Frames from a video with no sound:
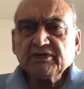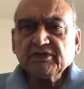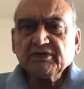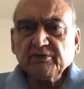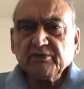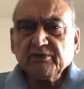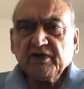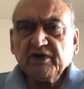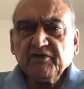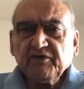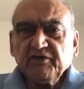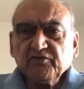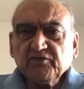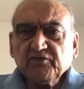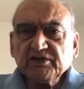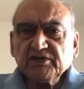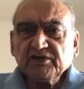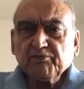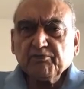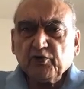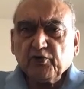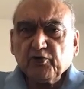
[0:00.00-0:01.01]
A judgment
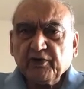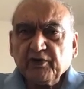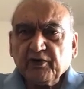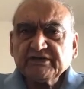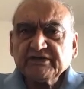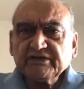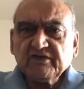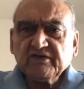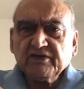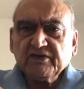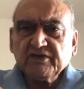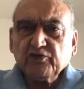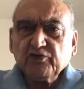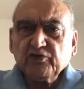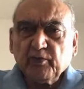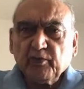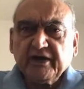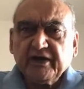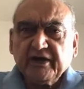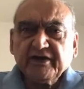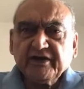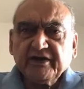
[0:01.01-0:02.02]
which was progressive
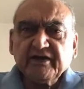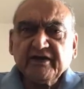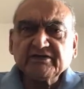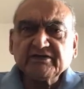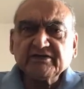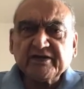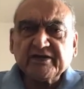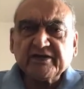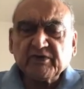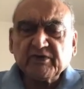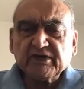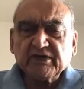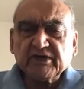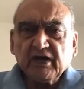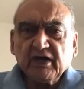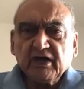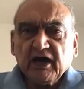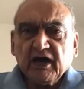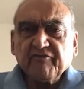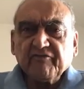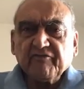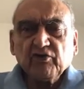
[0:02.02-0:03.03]
and humanitarian
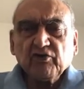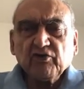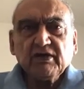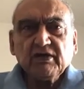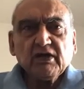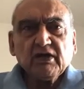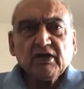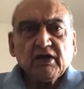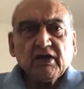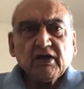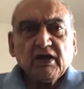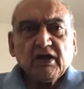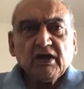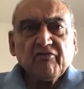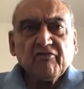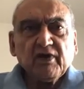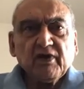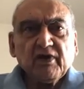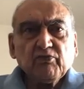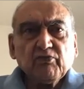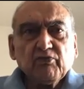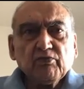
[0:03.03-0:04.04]
judgment. After all,
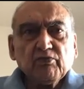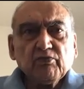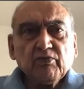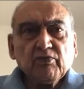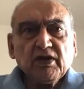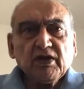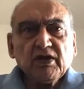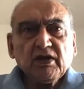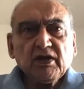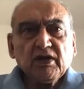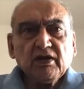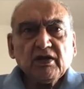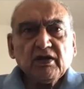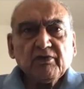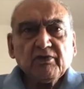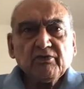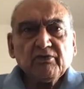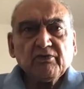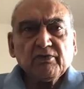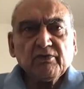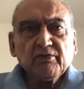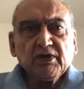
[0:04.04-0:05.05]
if a
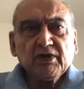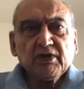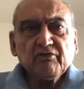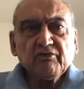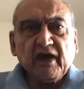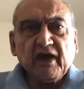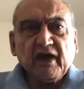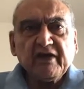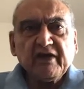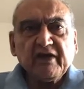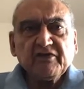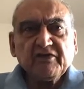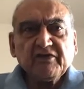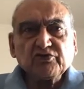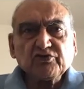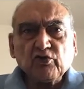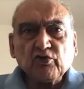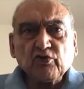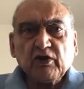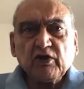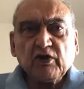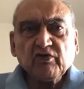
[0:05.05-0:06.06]
wife
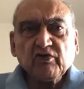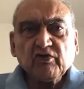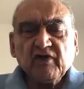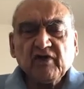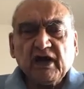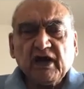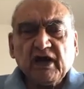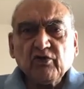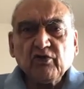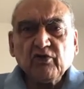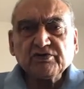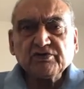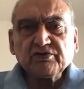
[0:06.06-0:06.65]
is thrown out of a